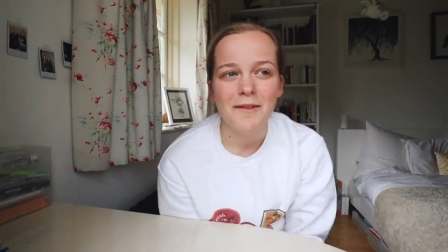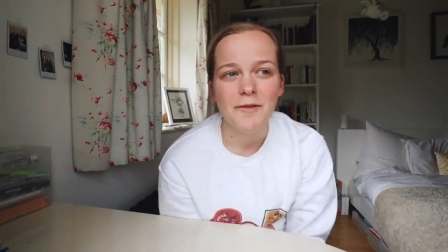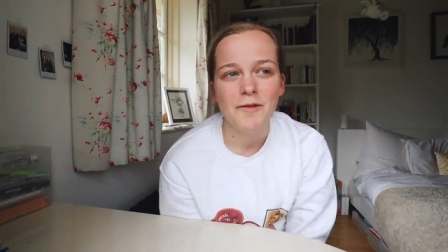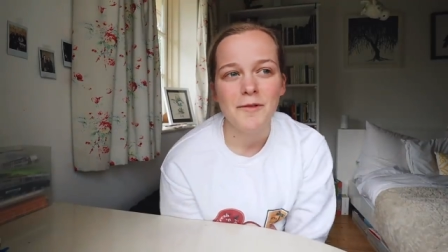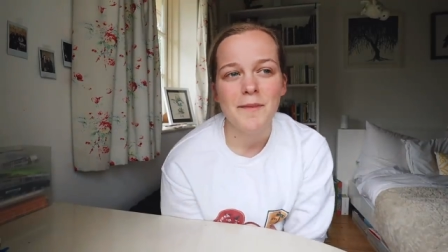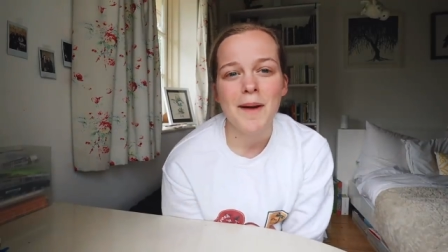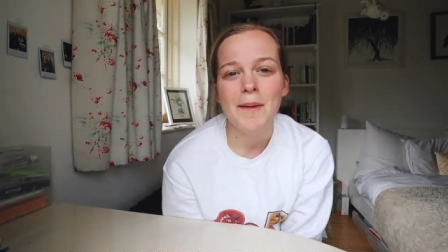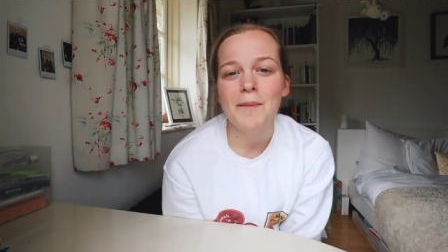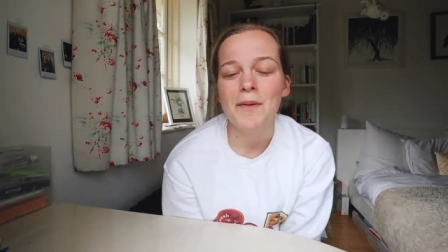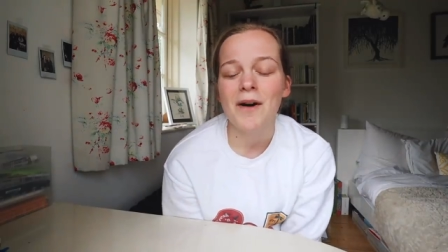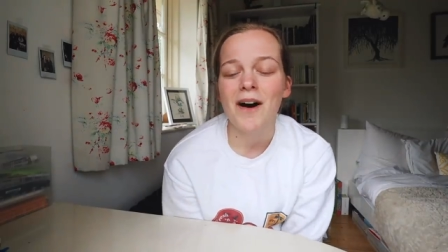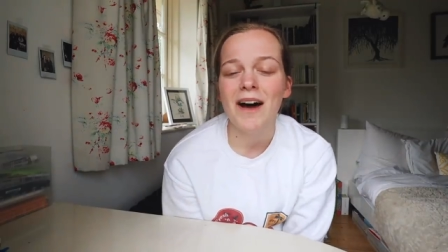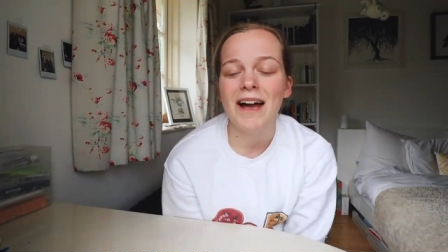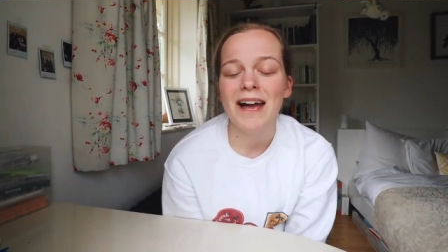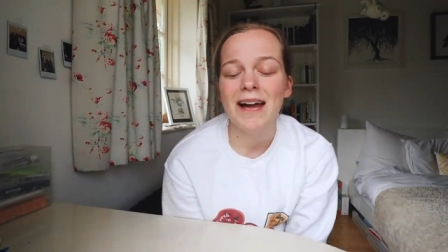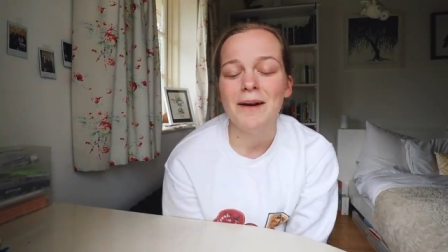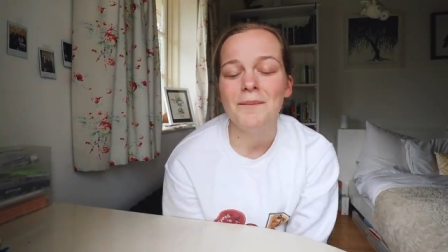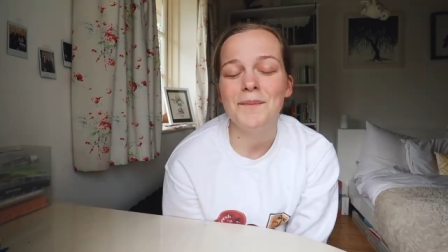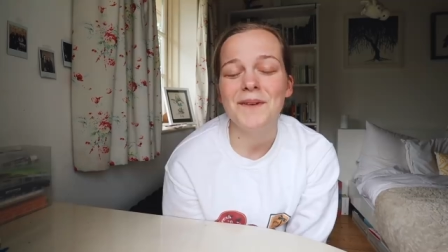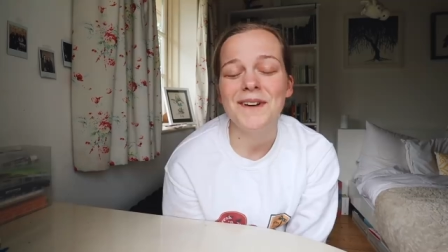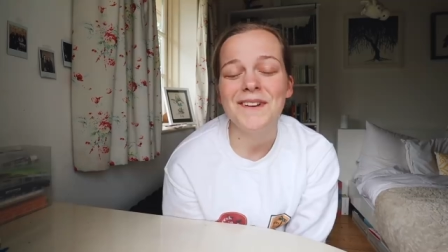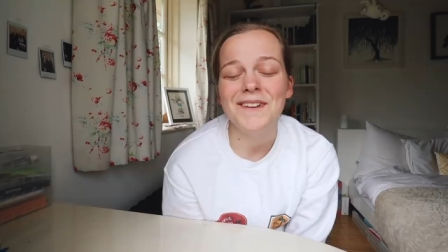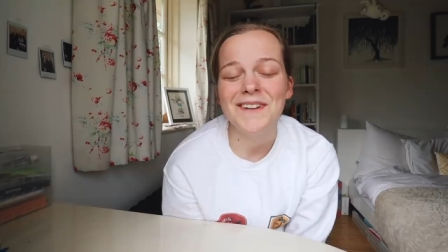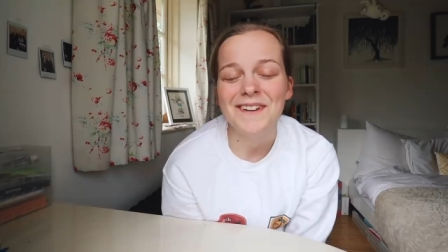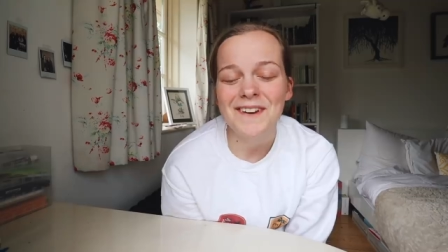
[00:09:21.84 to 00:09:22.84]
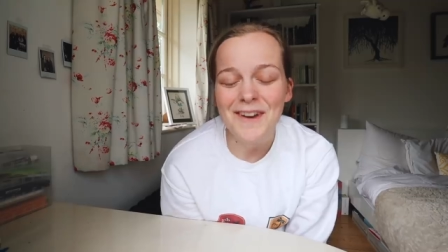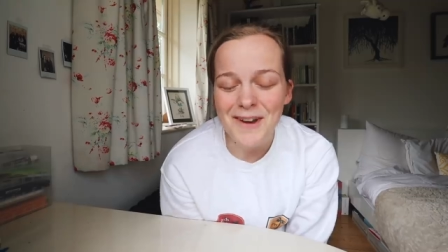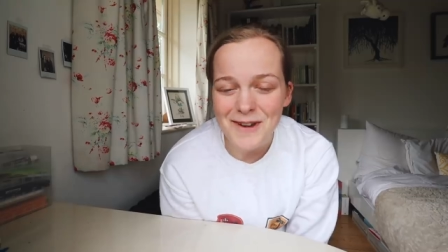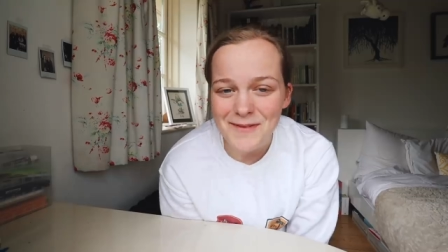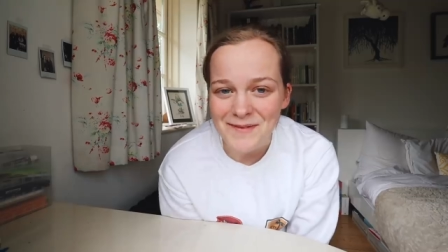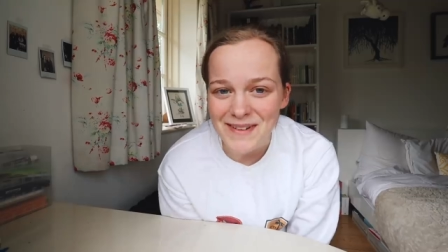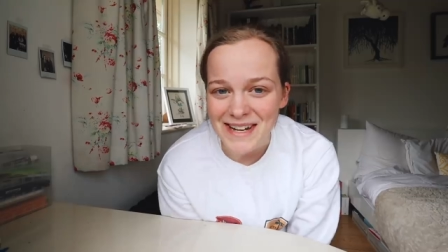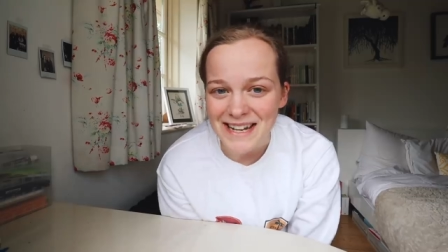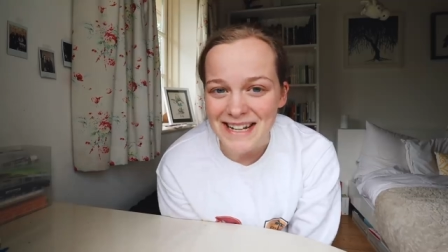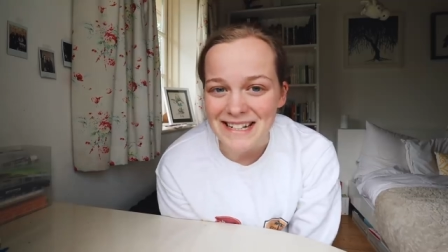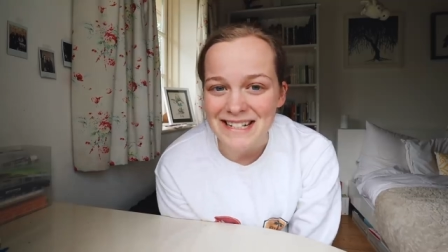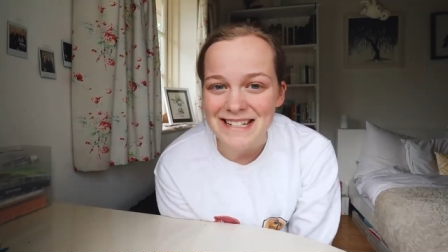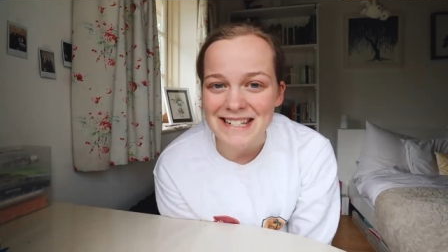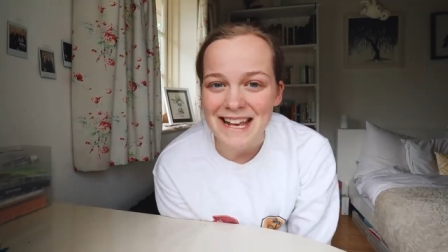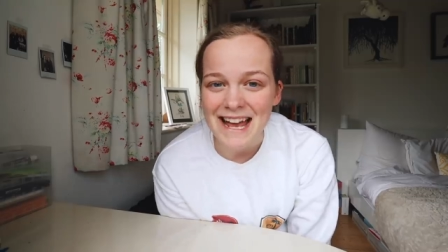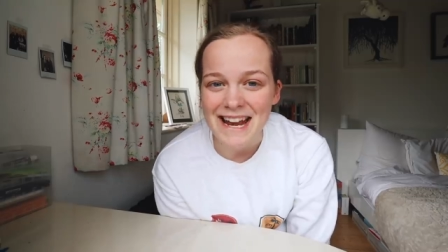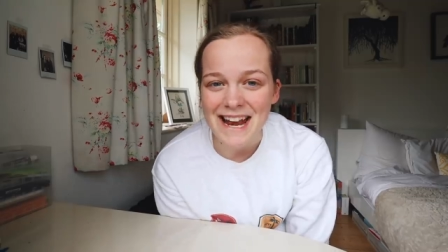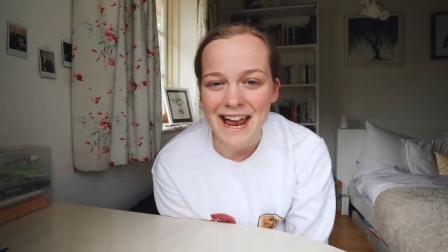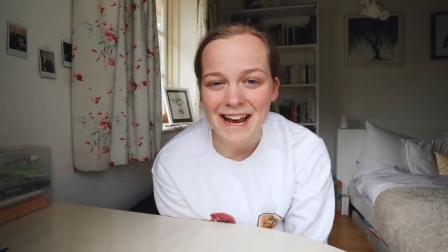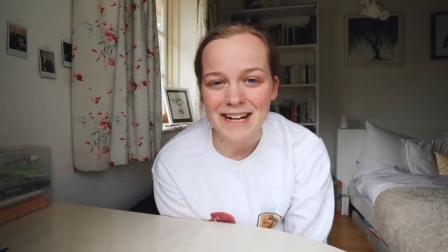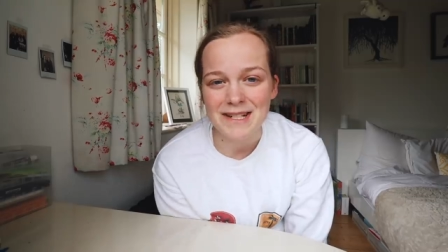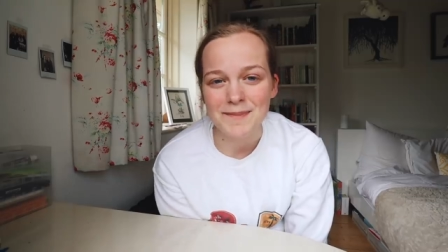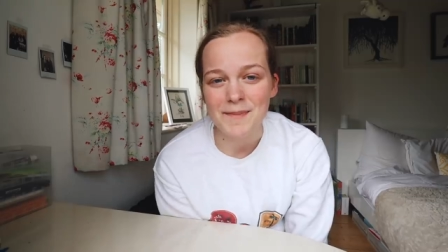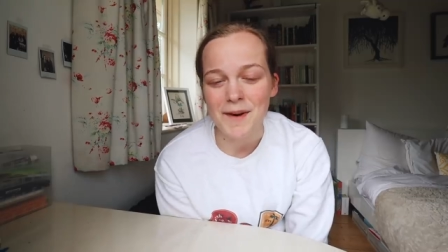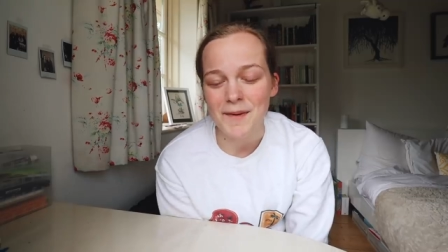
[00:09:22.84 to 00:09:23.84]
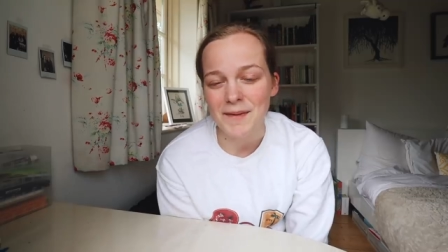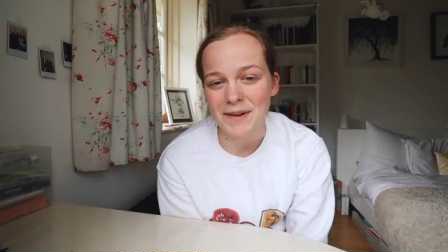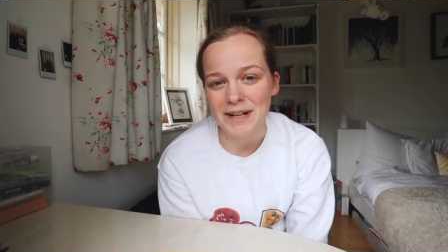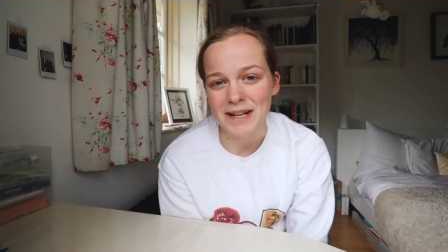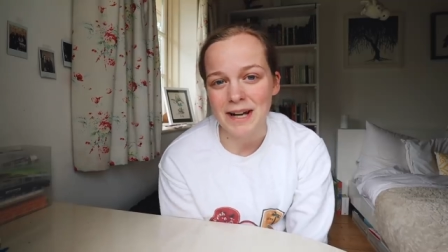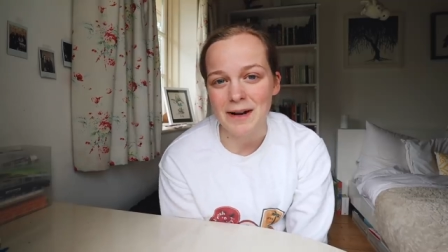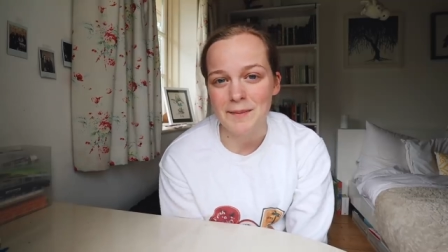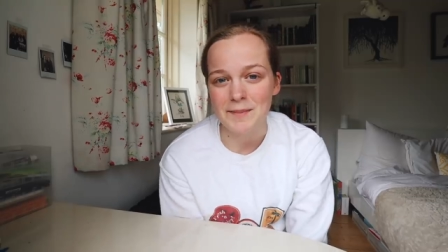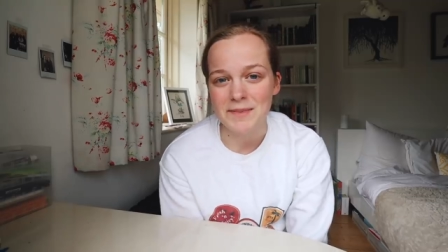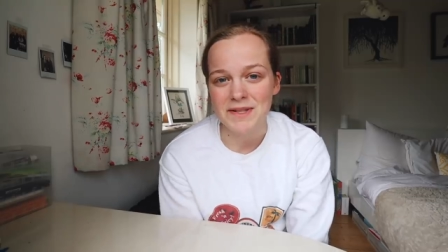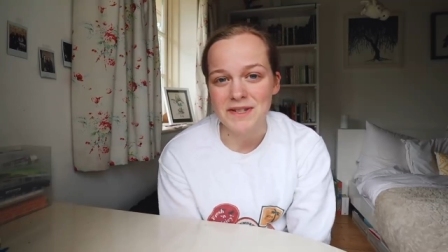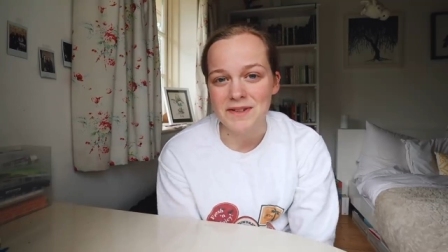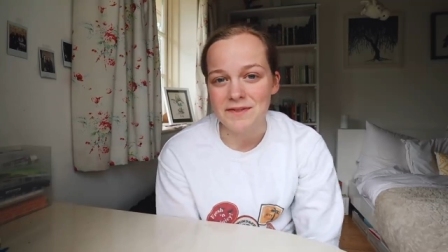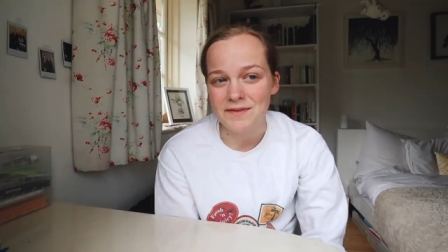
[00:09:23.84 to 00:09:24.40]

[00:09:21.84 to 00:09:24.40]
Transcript: Remember, I am by no means an expert when it comes